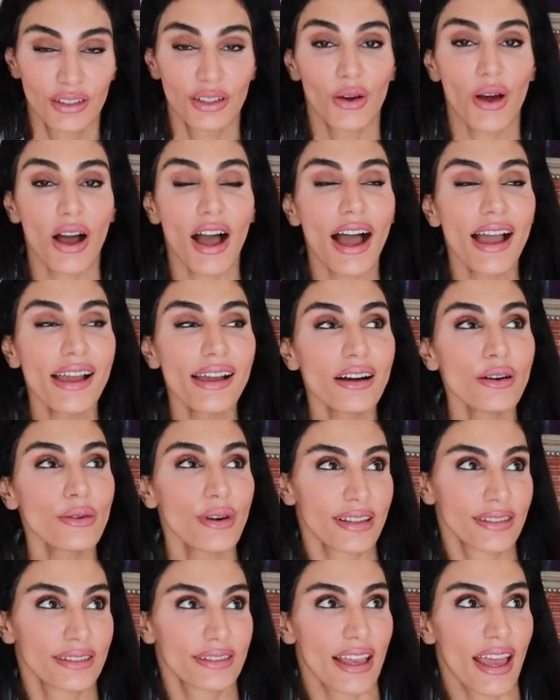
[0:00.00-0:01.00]
So I
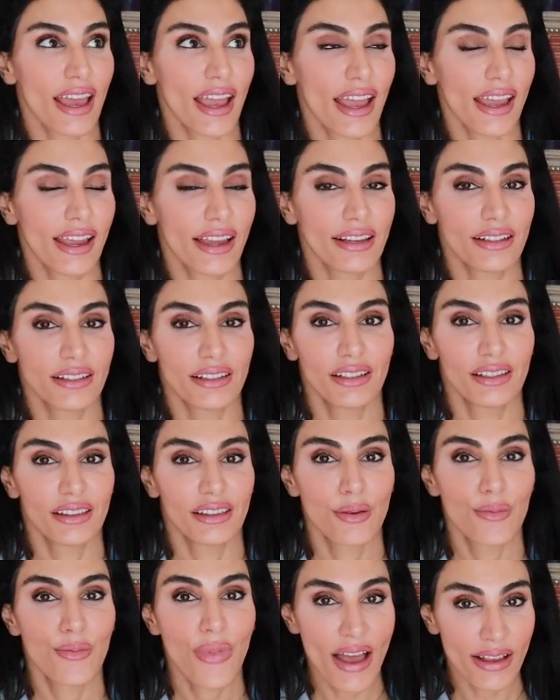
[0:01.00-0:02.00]
always say
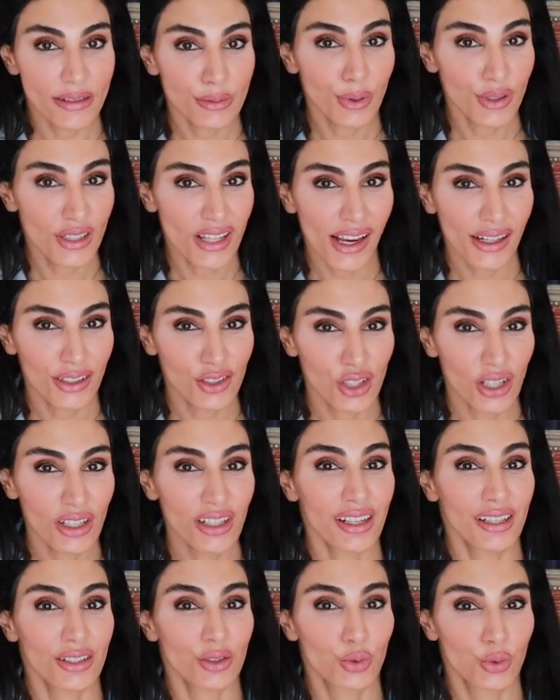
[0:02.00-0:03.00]
the best
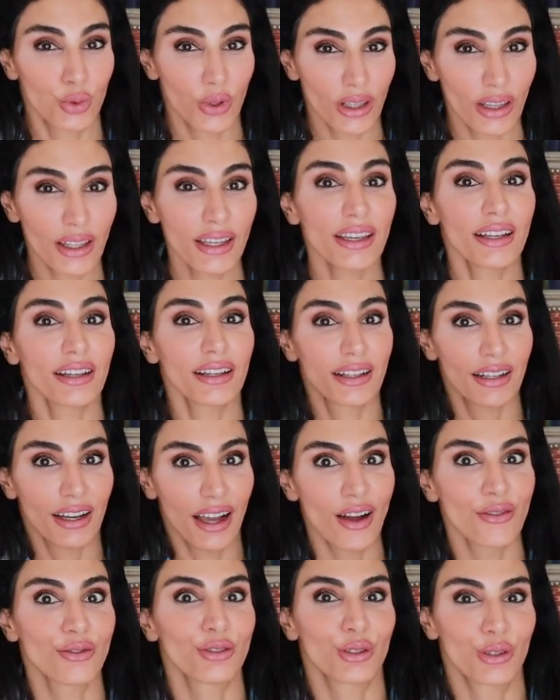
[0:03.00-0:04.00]
protection is really
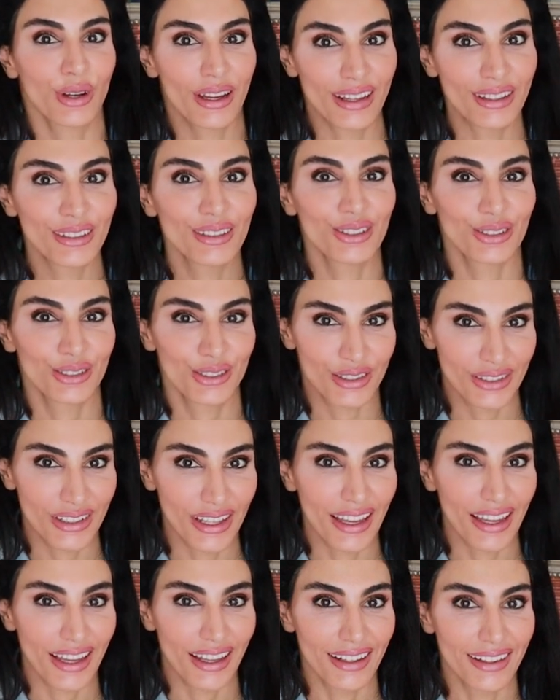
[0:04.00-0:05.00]
covering your
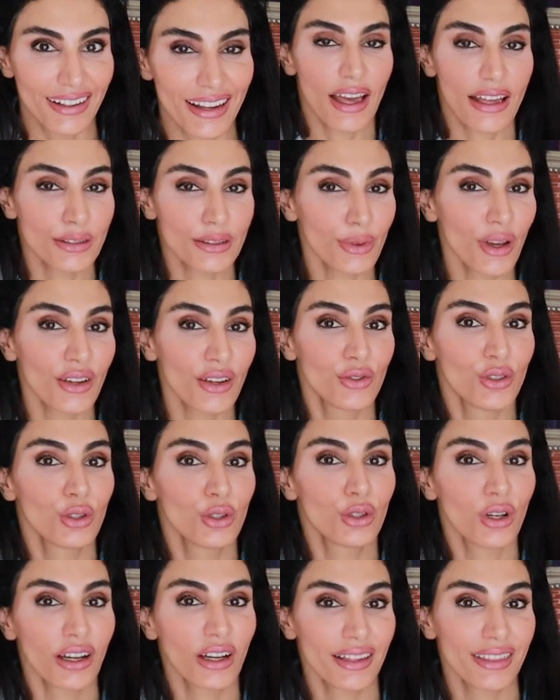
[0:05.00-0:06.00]
skin. That's why if
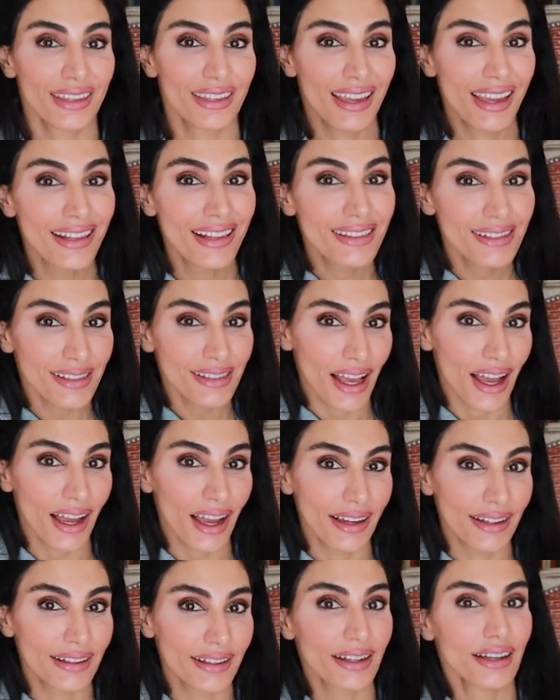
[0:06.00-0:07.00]
you look at the
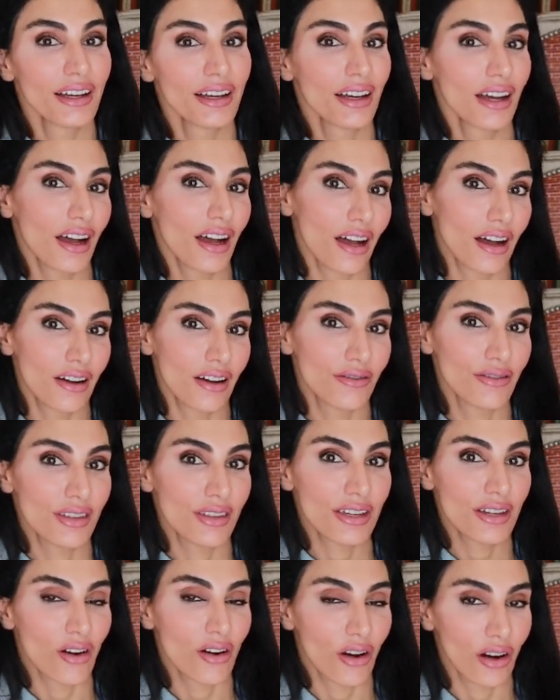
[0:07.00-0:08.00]
inside of
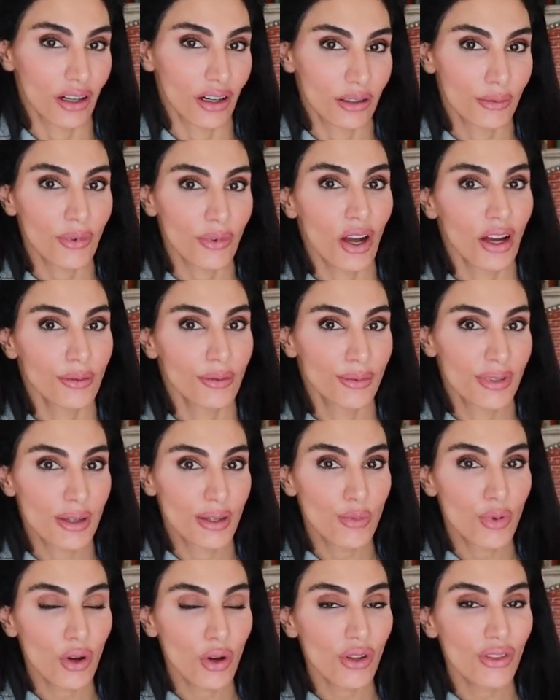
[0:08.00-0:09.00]
the arm on
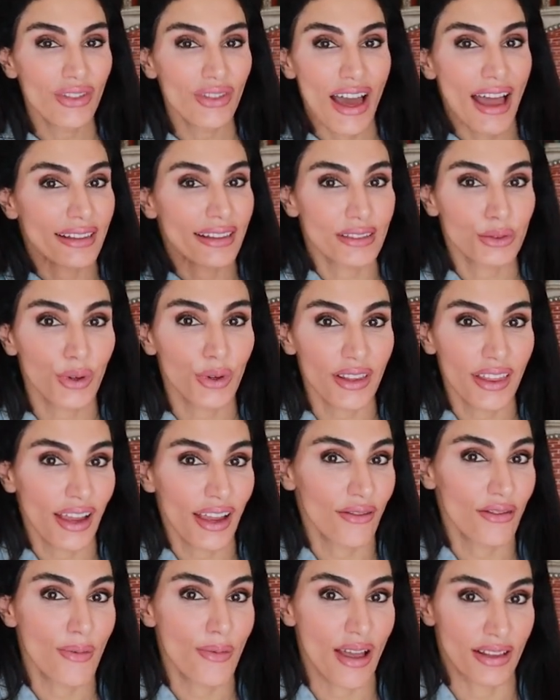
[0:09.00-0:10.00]
people, that's where they
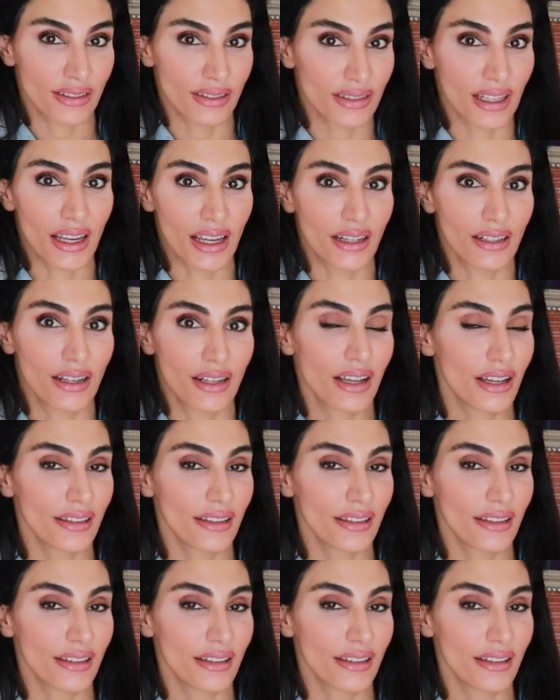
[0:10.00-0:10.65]
have the best skin.